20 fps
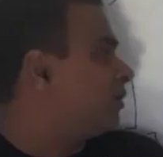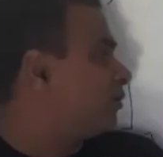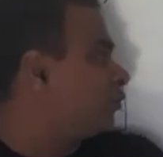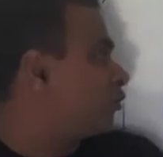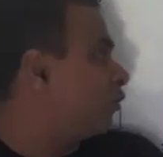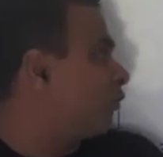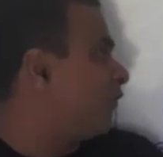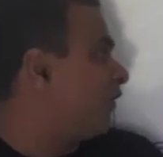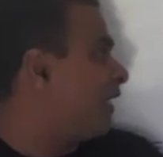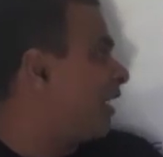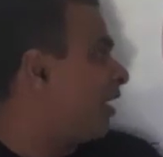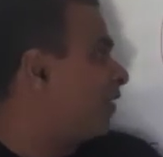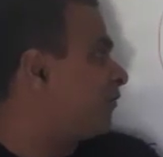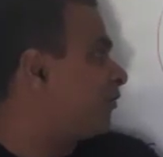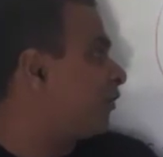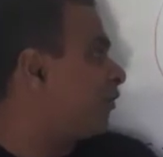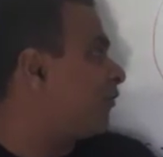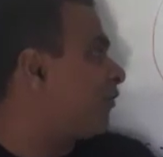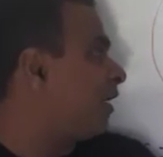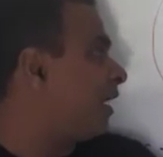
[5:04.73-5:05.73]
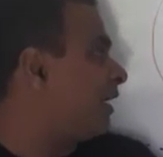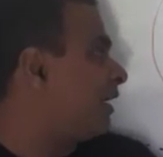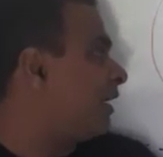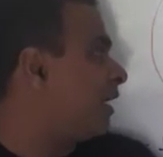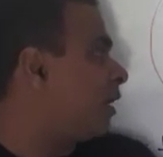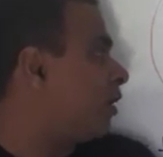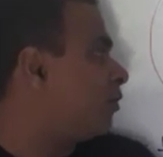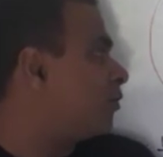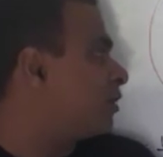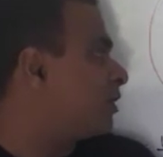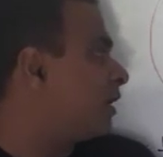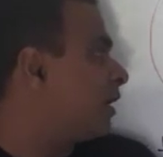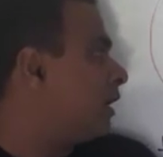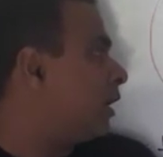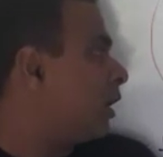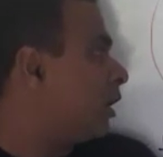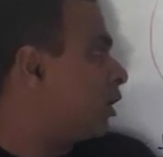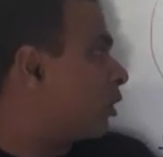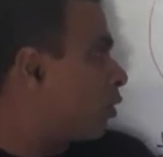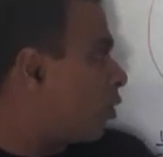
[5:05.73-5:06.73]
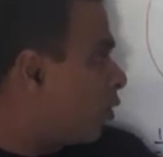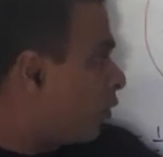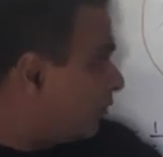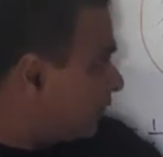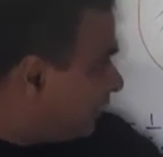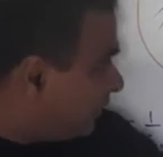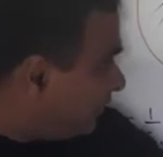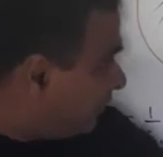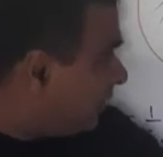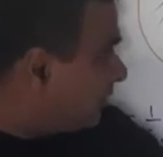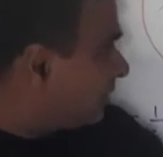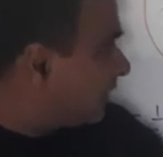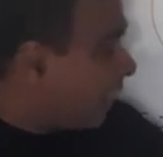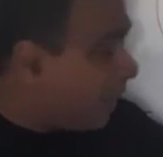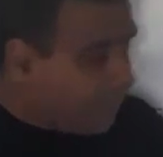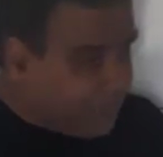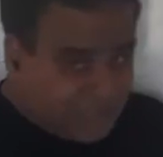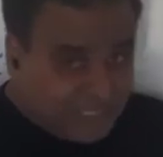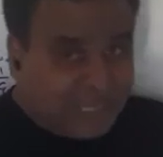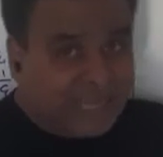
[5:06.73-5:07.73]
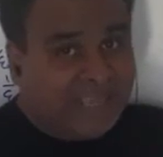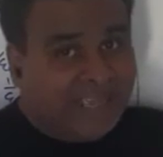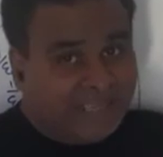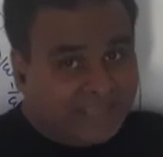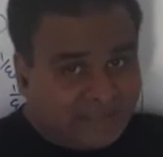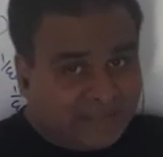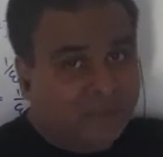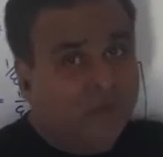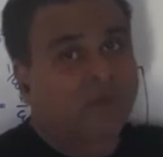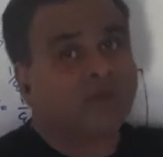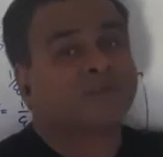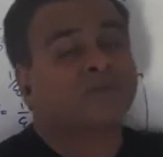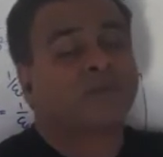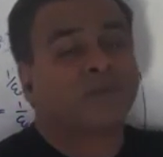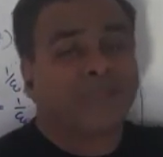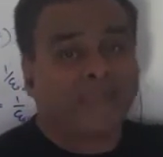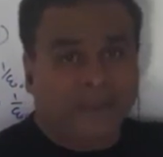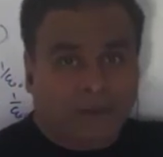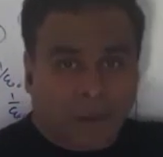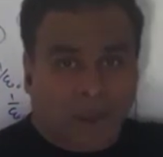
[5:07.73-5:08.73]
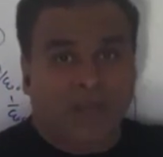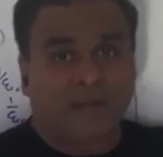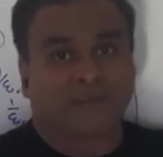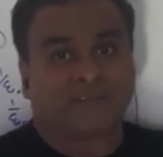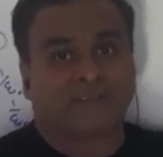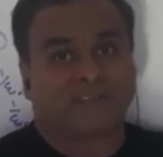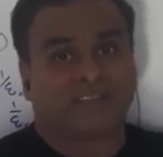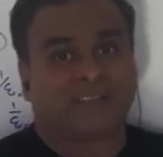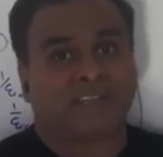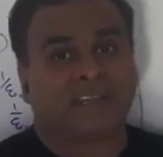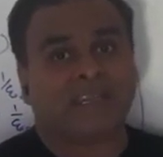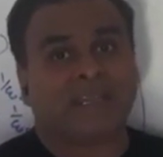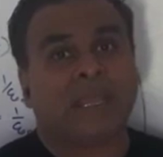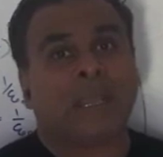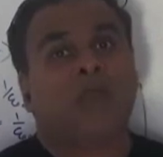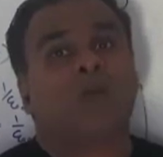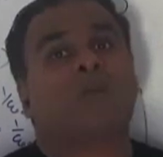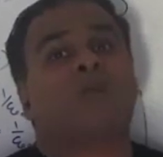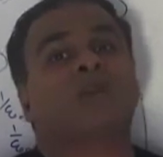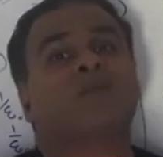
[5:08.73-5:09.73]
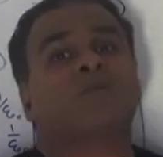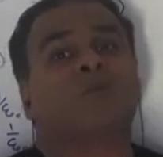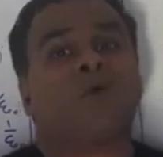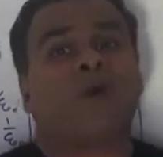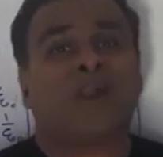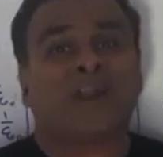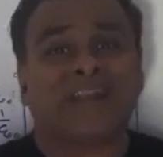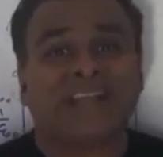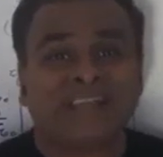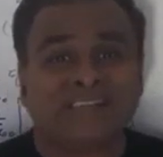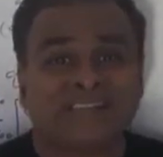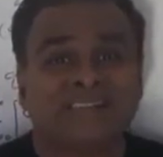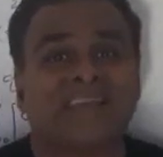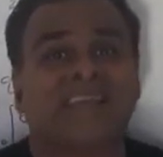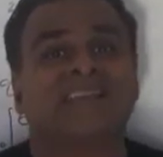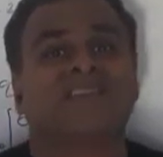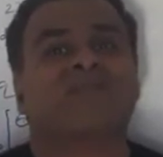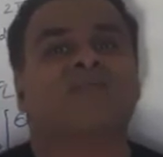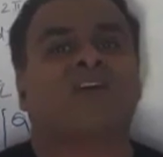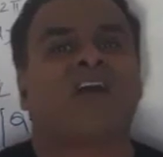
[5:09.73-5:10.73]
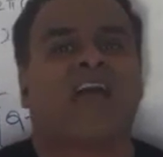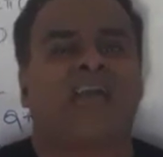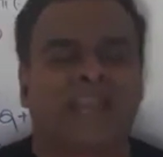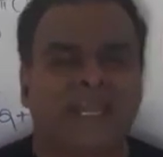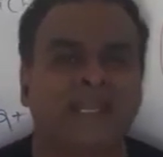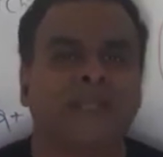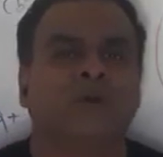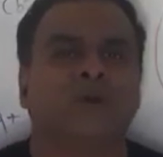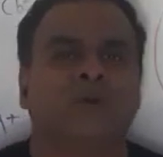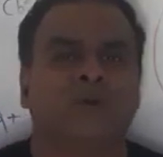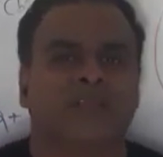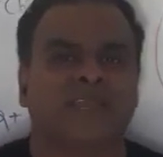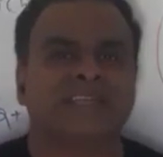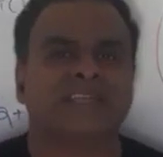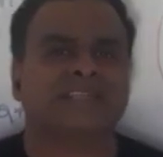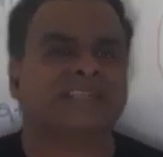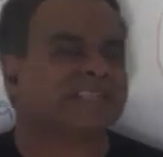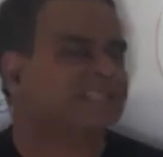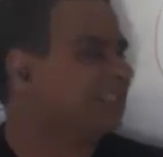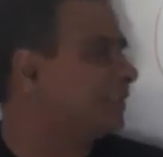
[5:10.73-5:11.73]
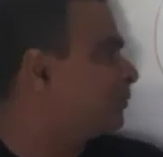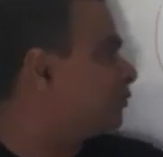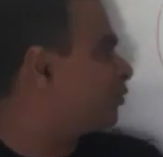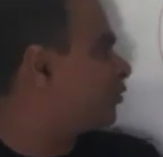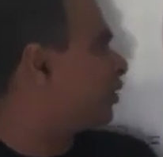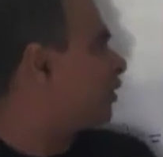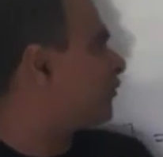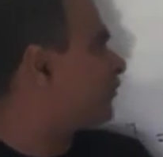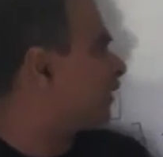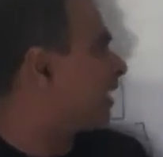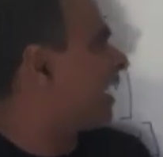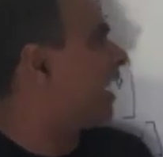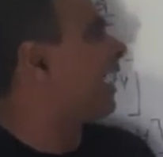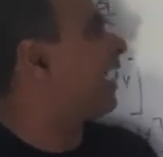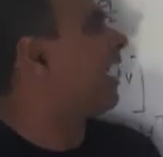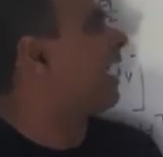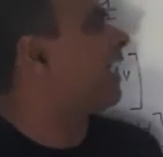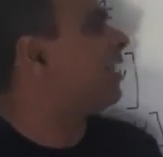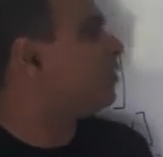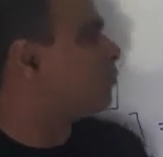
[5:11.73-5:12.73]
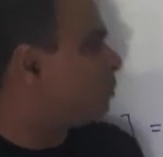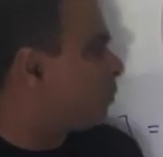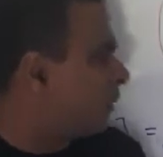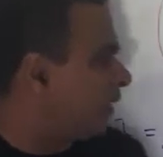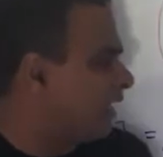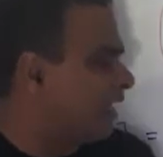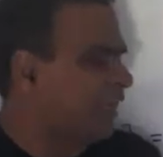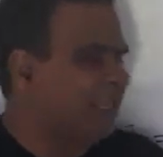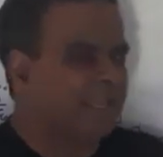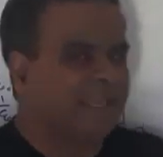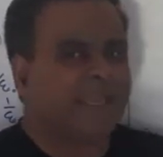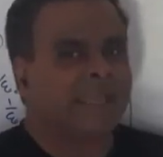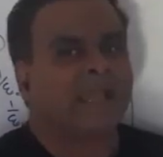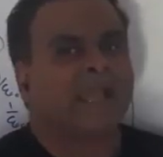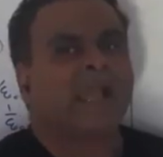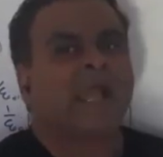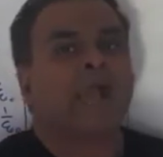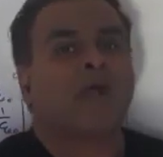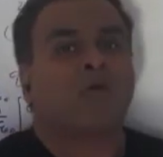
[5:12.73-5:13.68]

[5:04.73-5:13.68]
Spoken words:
So we have to find out rho. This capital A is also a constant, but what is that value in terms of A and B?